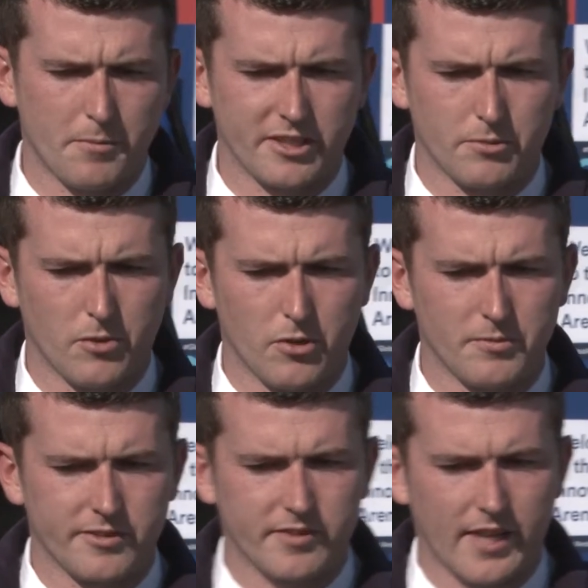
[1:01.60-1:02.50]
at the
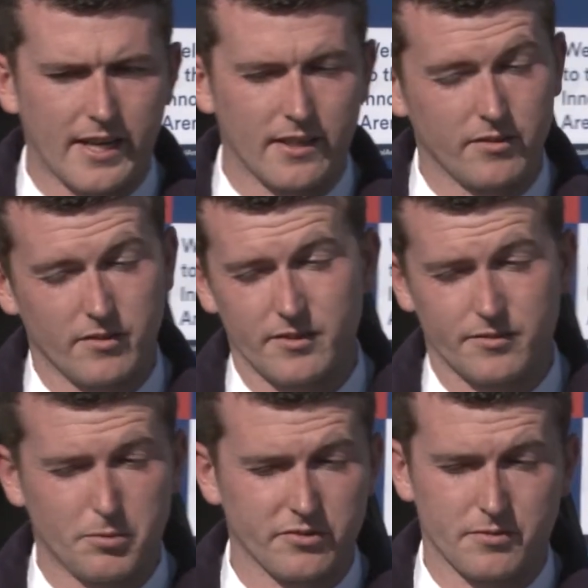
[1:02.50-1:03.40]
moment, and I
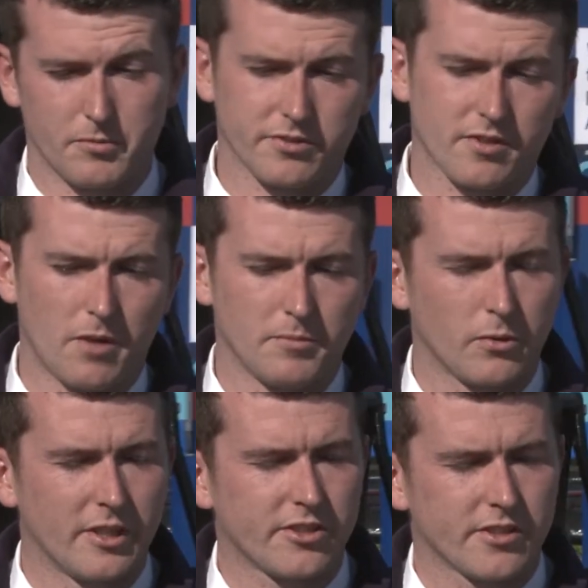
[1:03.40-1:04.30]
suppose the most common
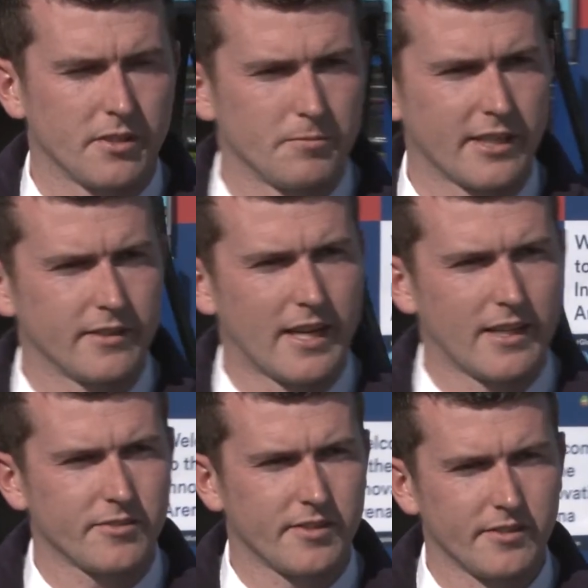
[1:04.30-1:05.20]
question I'm getting
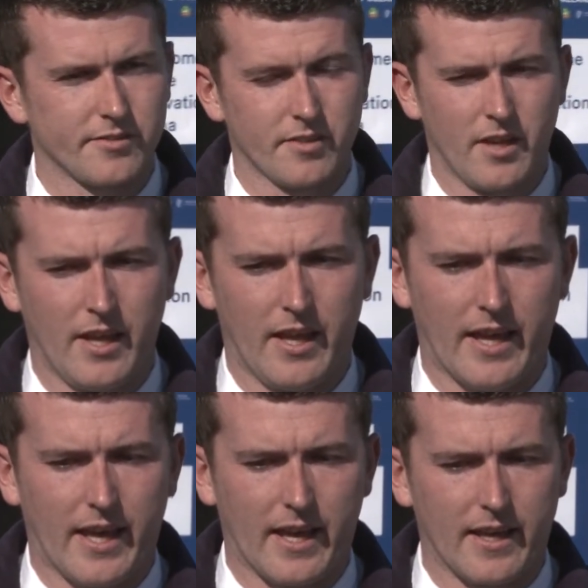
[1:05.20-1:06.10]
asked is,
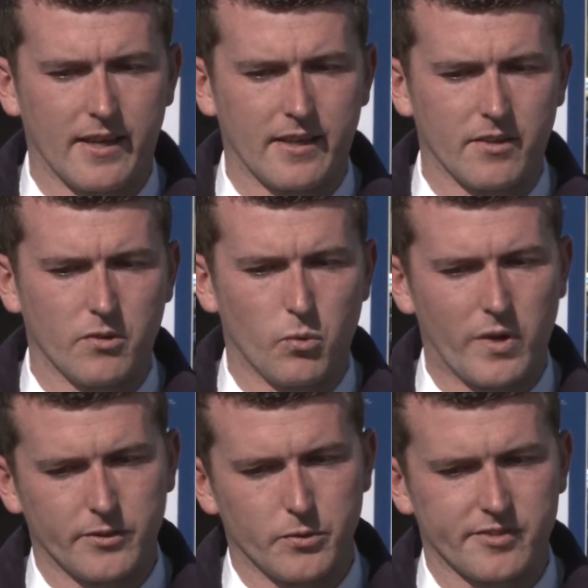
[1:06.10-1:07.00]

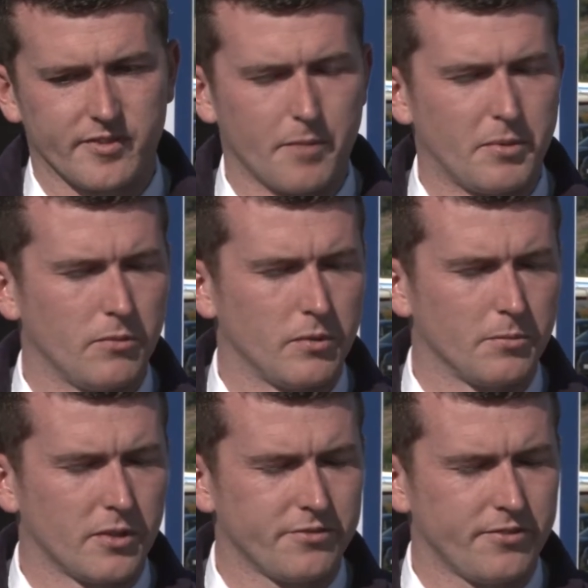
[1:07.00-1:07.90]
when do I step in with a
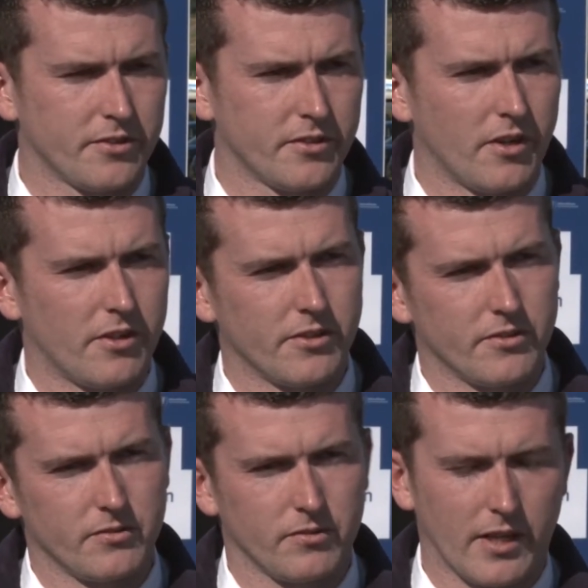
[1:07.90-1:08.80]
buffer,
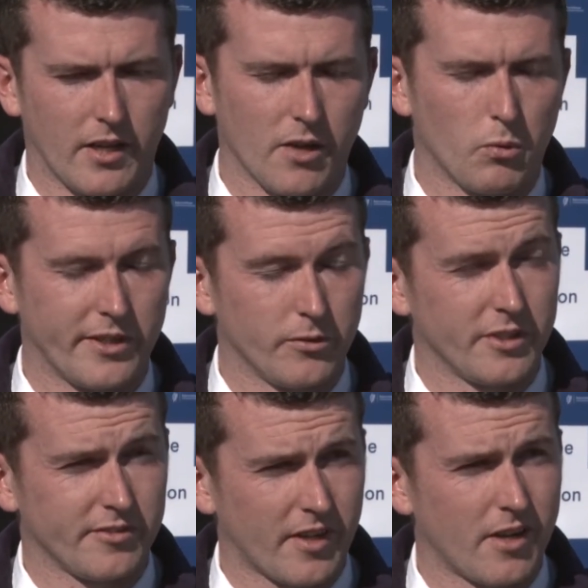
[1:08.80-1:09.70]
or when do
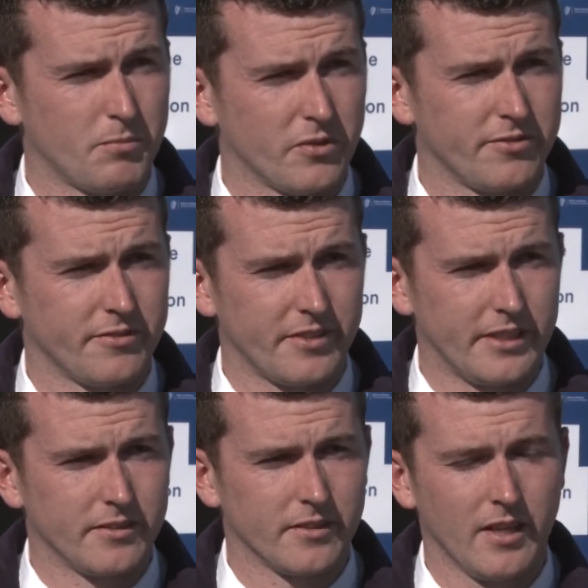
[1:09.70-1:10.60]
I start buffer
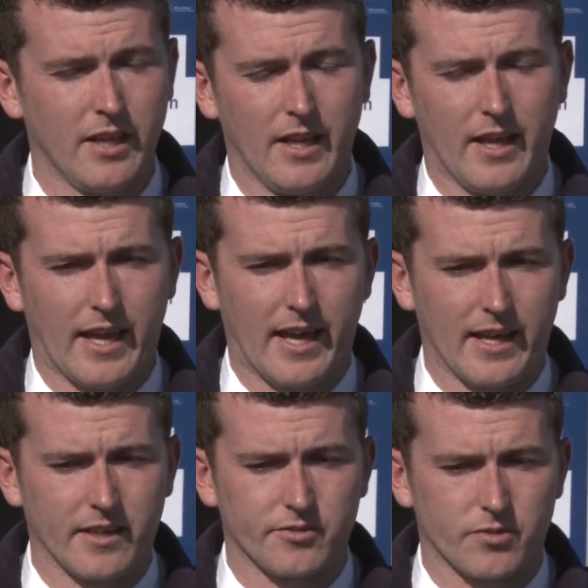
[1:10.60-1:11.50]
feeding?
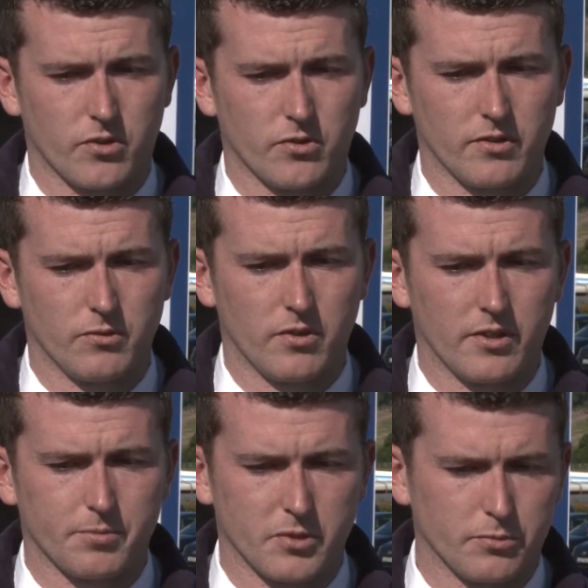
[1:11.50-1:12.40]
So I
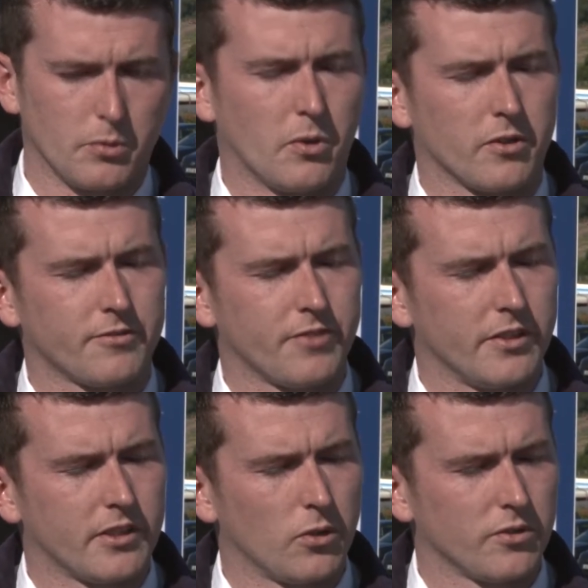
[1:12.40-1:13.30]
suppose we work
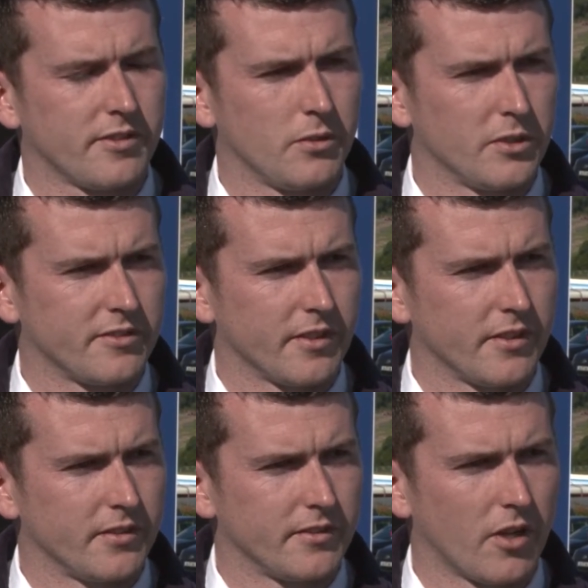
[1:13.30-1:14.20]
very closely with
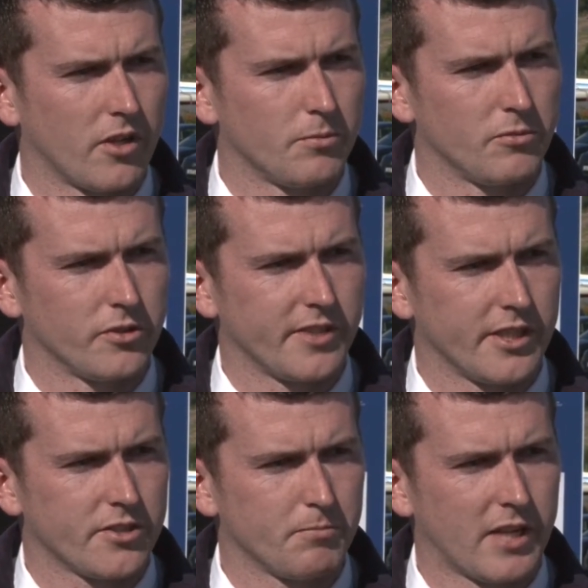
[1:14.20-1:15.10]
the autumn
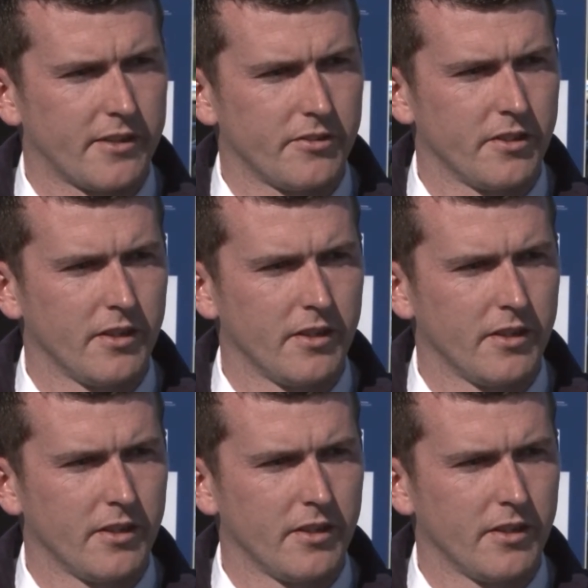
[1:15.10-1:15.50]
rotation planner,